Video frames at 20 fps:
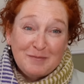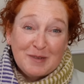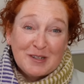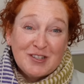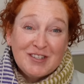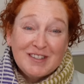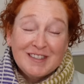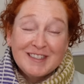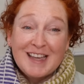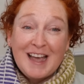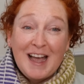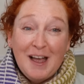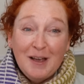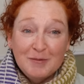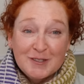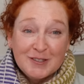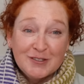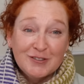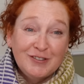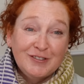but she's
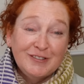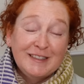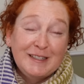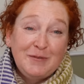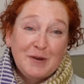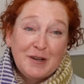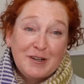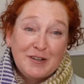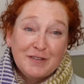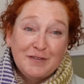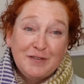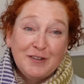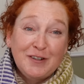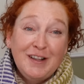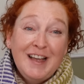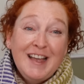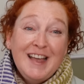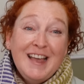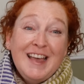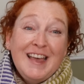absolutely wonderful.